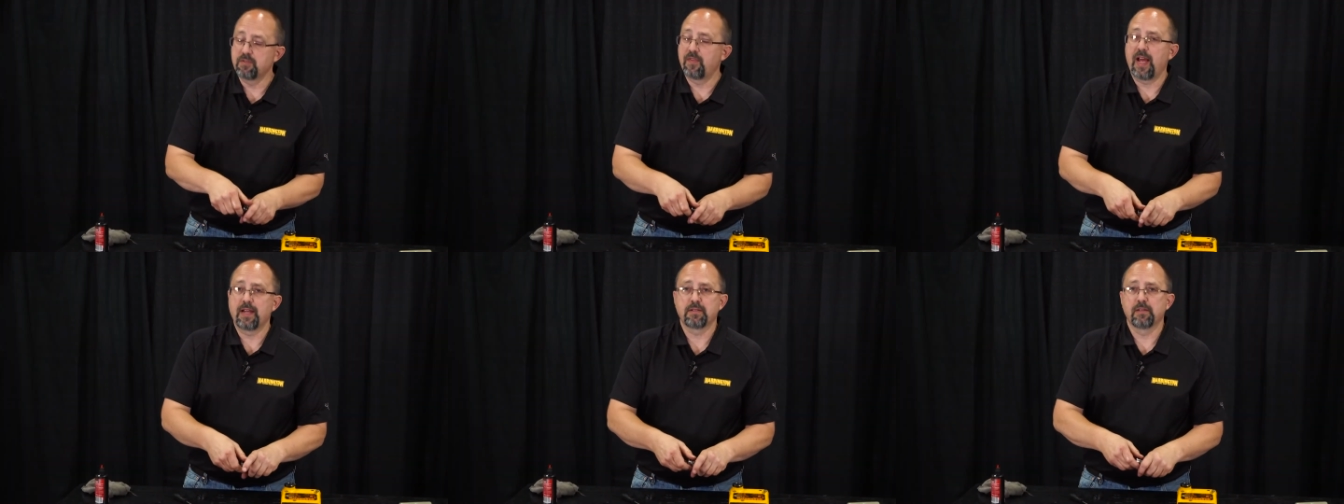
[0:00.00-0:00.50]

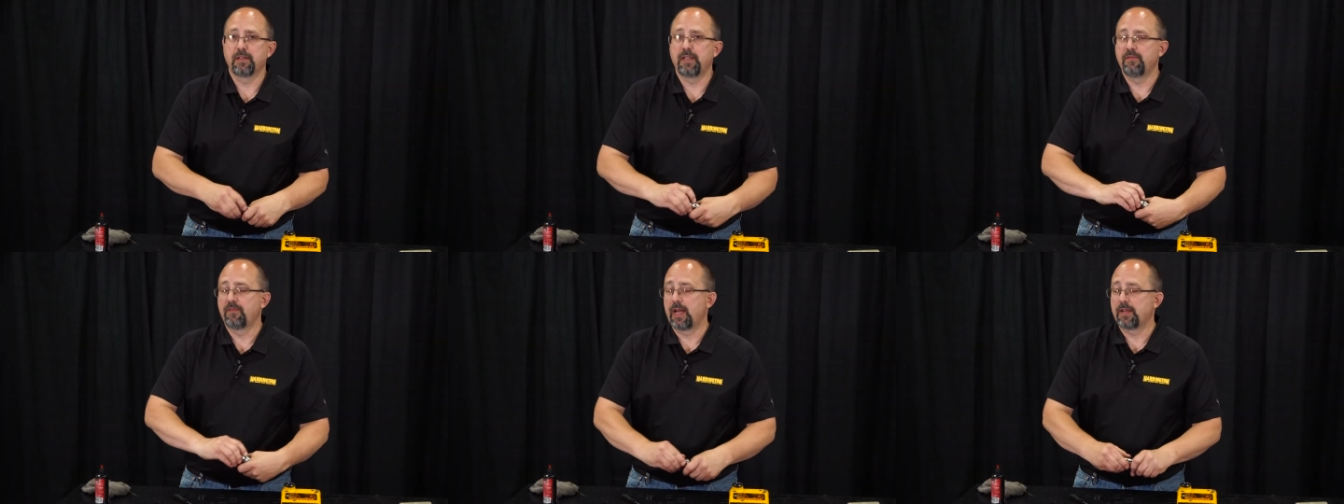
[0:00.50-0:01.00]

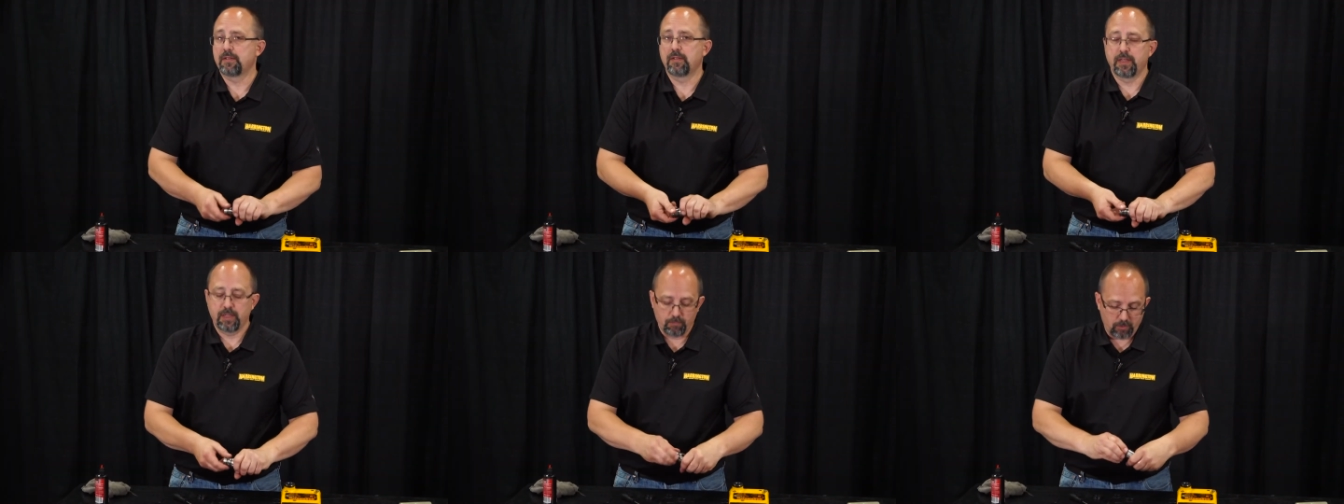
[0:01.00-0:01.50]
Vaseline.
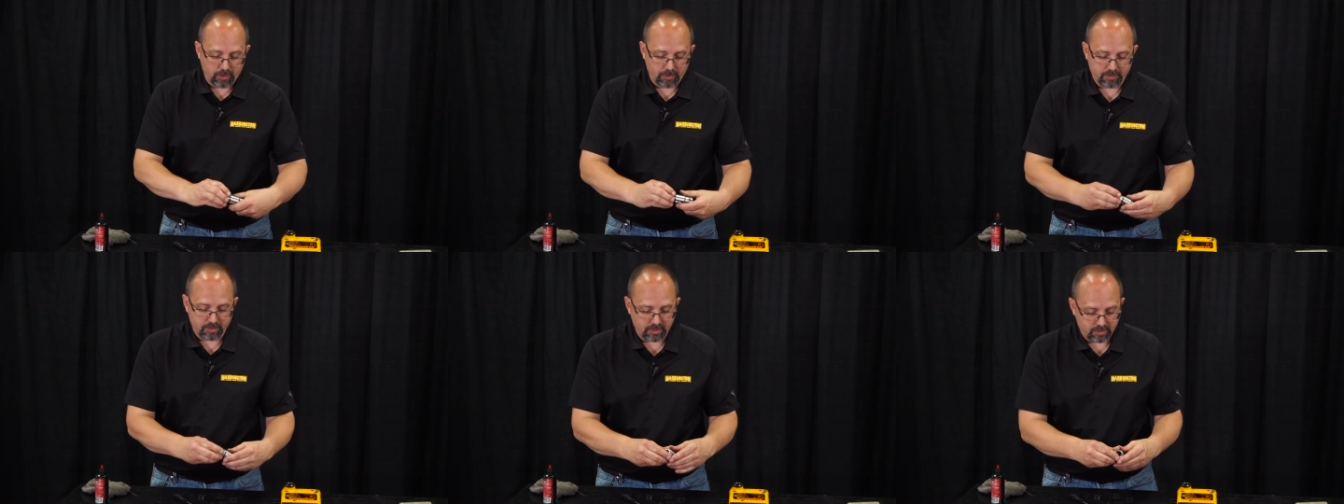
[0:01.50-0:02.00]
Vaseline
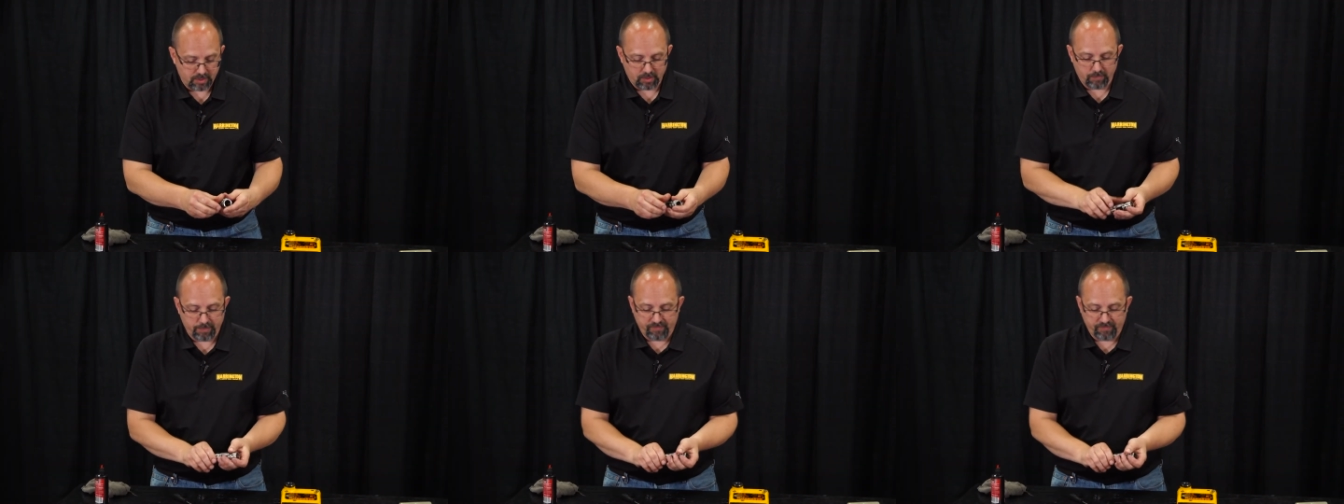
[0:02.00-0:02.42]
works. It'll be